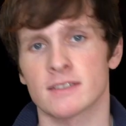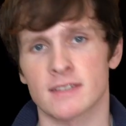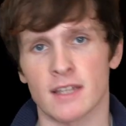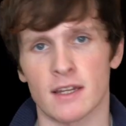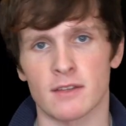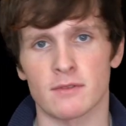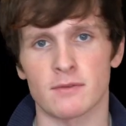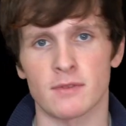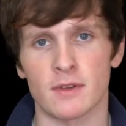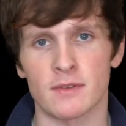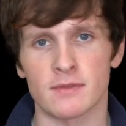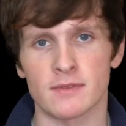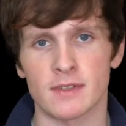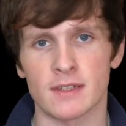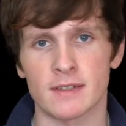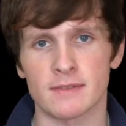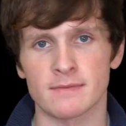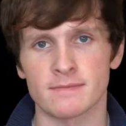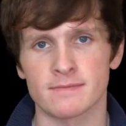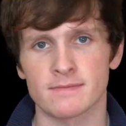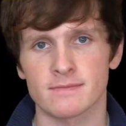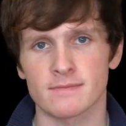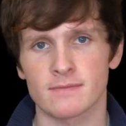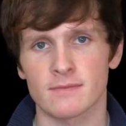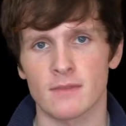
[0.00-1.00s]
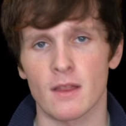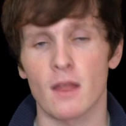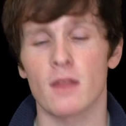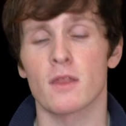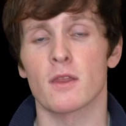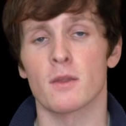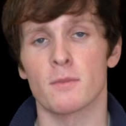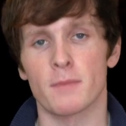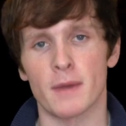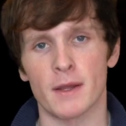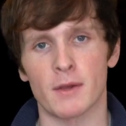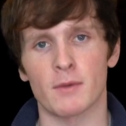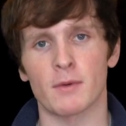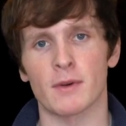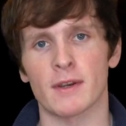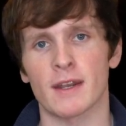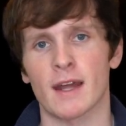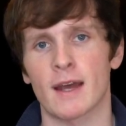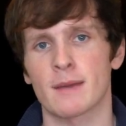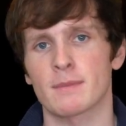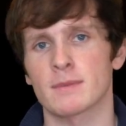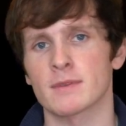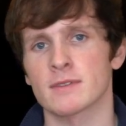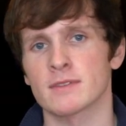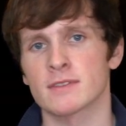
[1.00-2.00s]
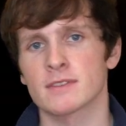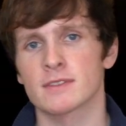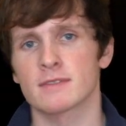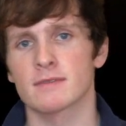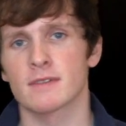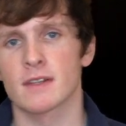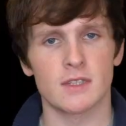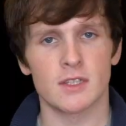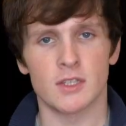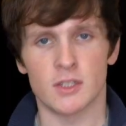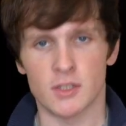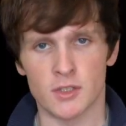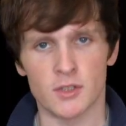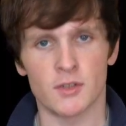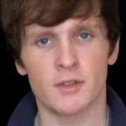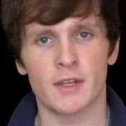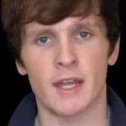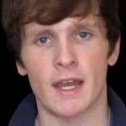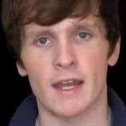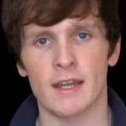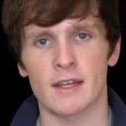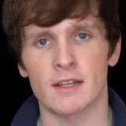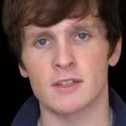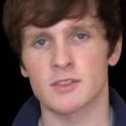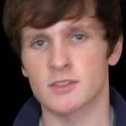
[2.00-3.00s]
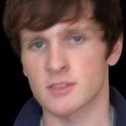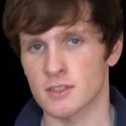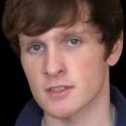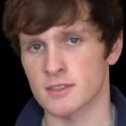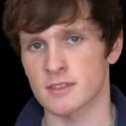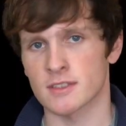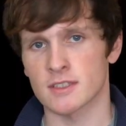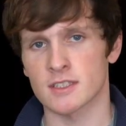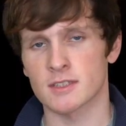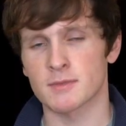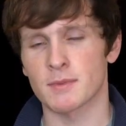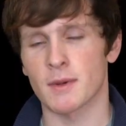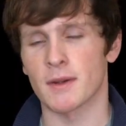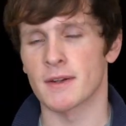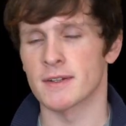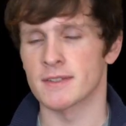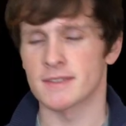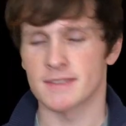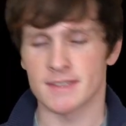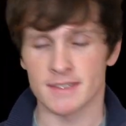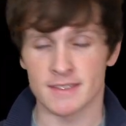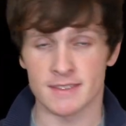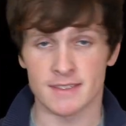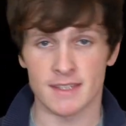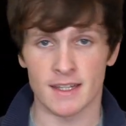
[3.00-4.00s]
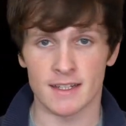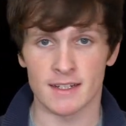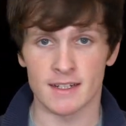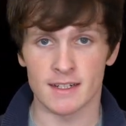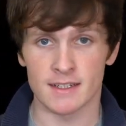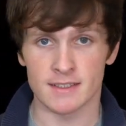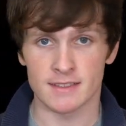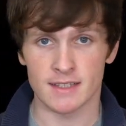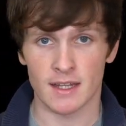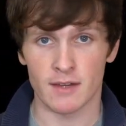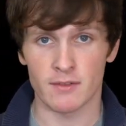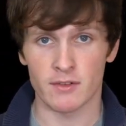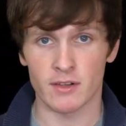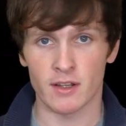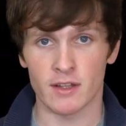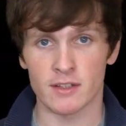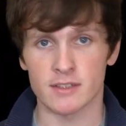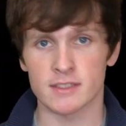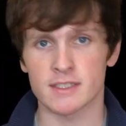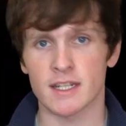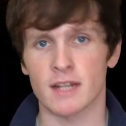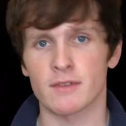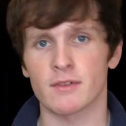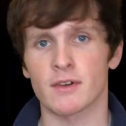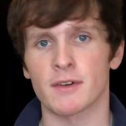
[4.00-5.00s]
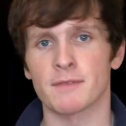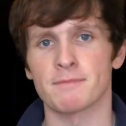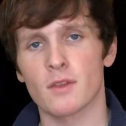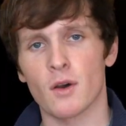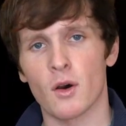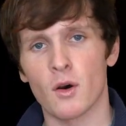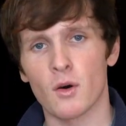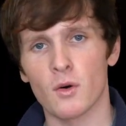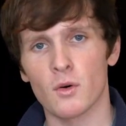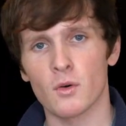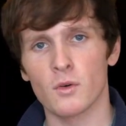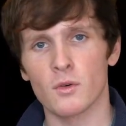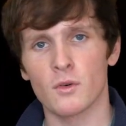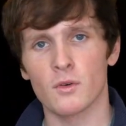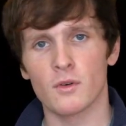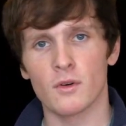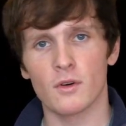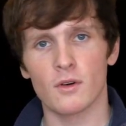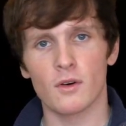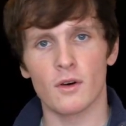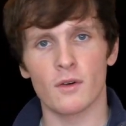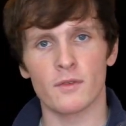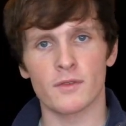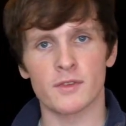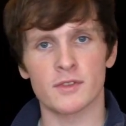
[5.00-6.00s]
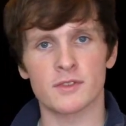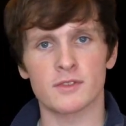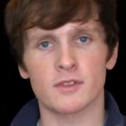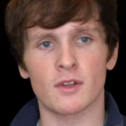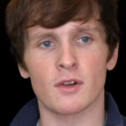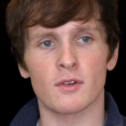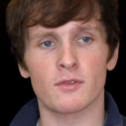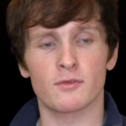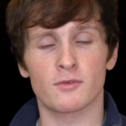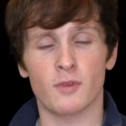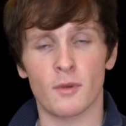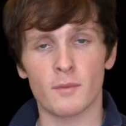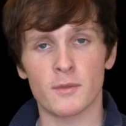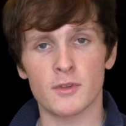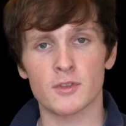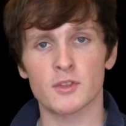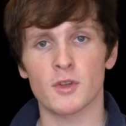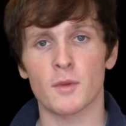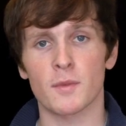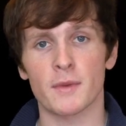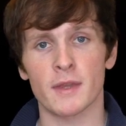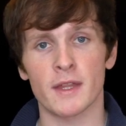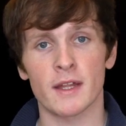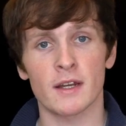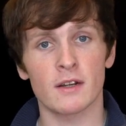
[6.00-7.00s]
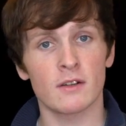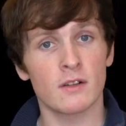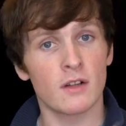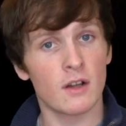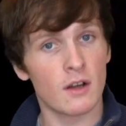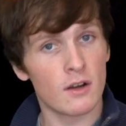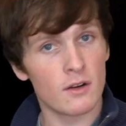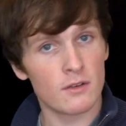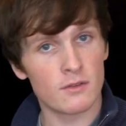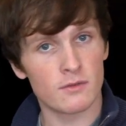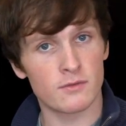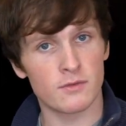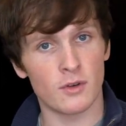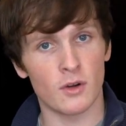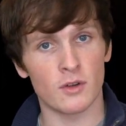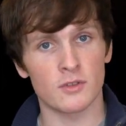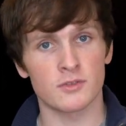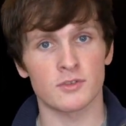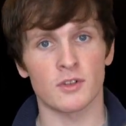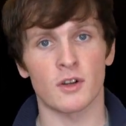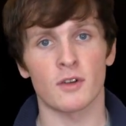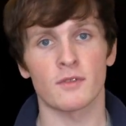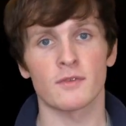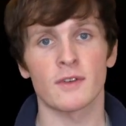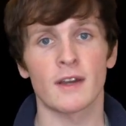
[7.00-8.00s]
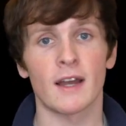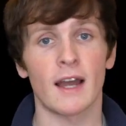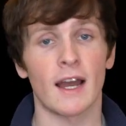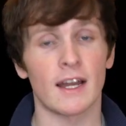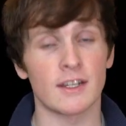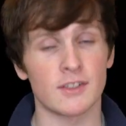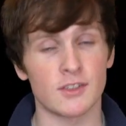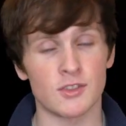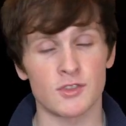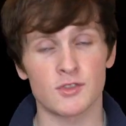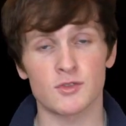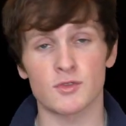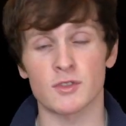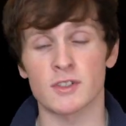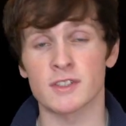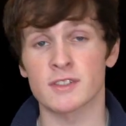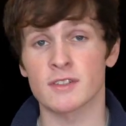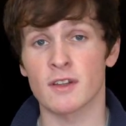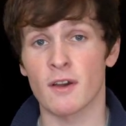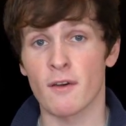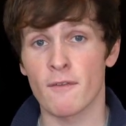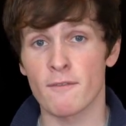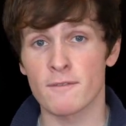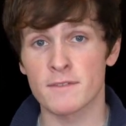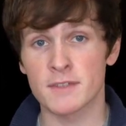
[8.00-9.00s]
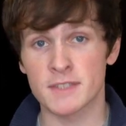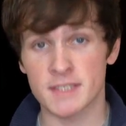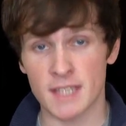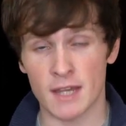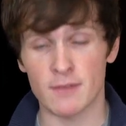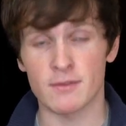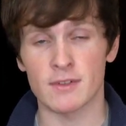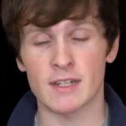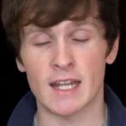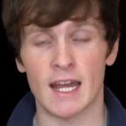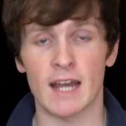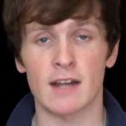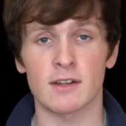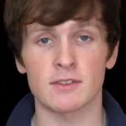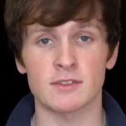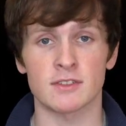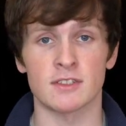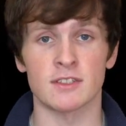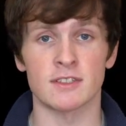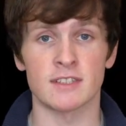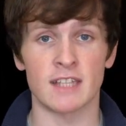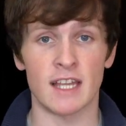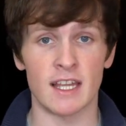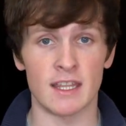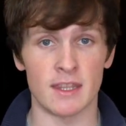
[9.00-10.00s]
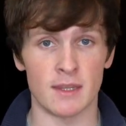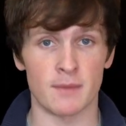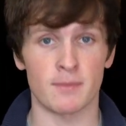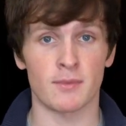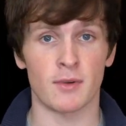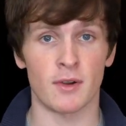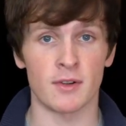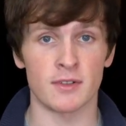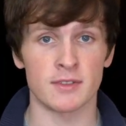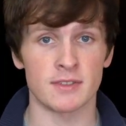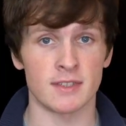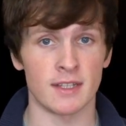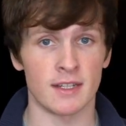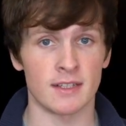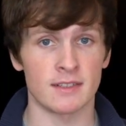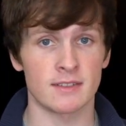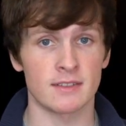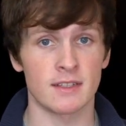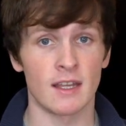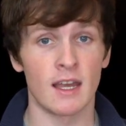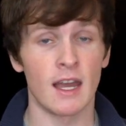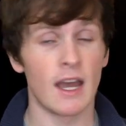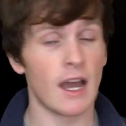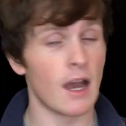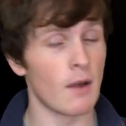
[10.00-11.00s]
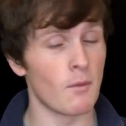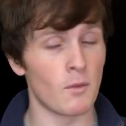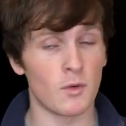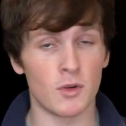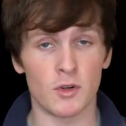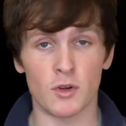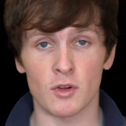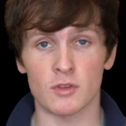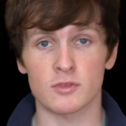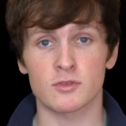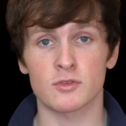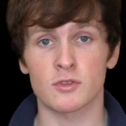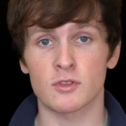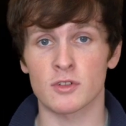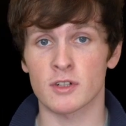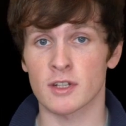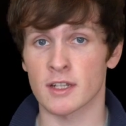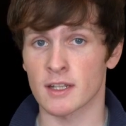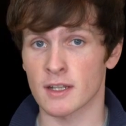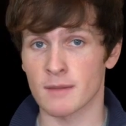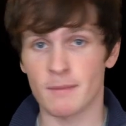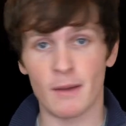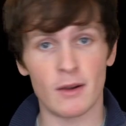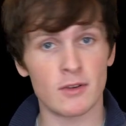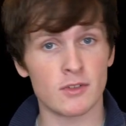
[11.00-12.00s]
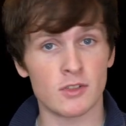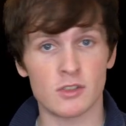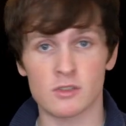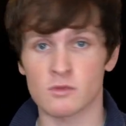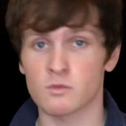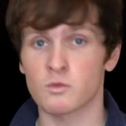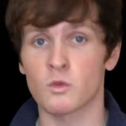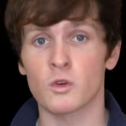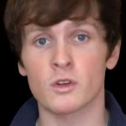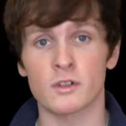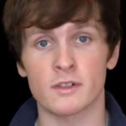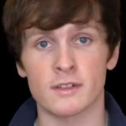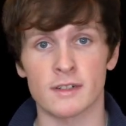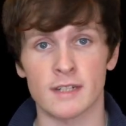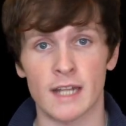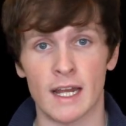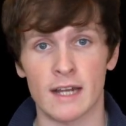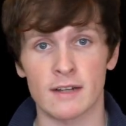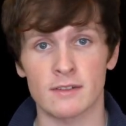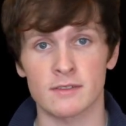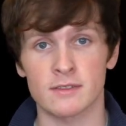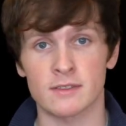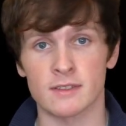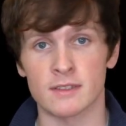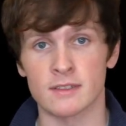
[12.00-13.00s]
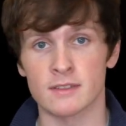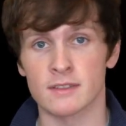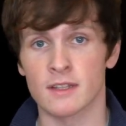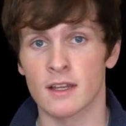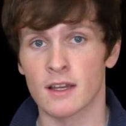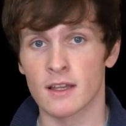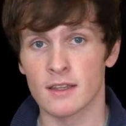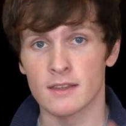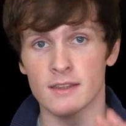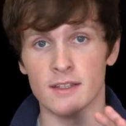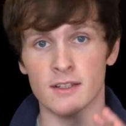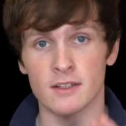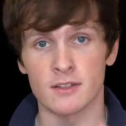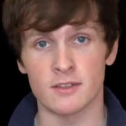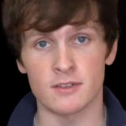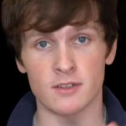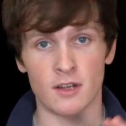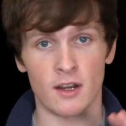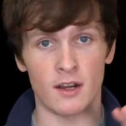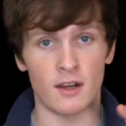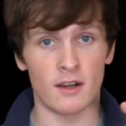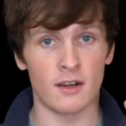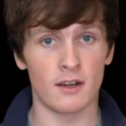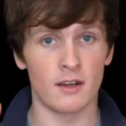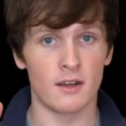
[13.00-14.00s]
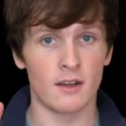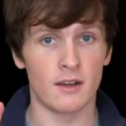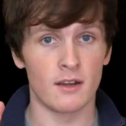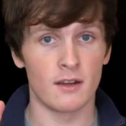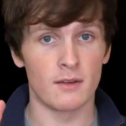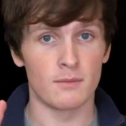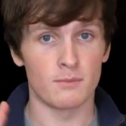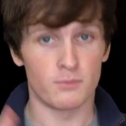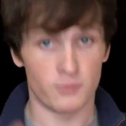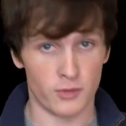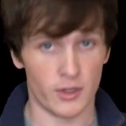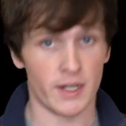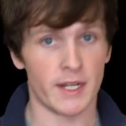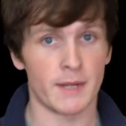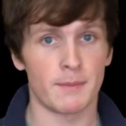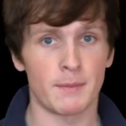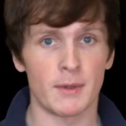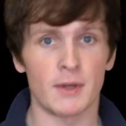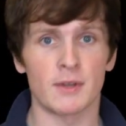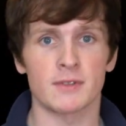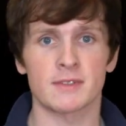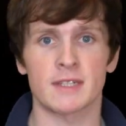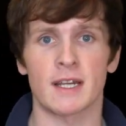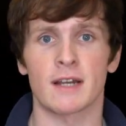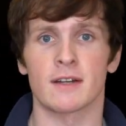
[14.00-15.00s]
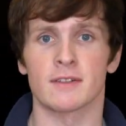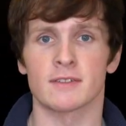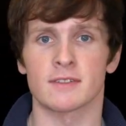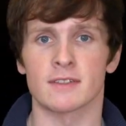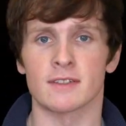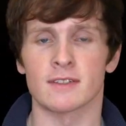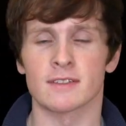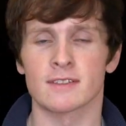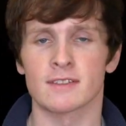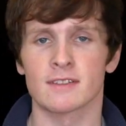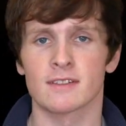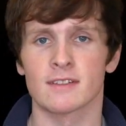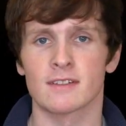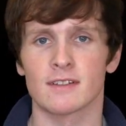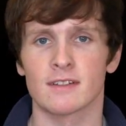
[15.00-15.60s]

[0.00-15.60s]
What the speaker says: 10:15, the big one happens. The UK has just experienced its deadliest avalanche ever. The whole of the snow from the top of the hill falls off and destroys 7 houses in the process. And we're not talking about just wooden houses, these are brick-built houses.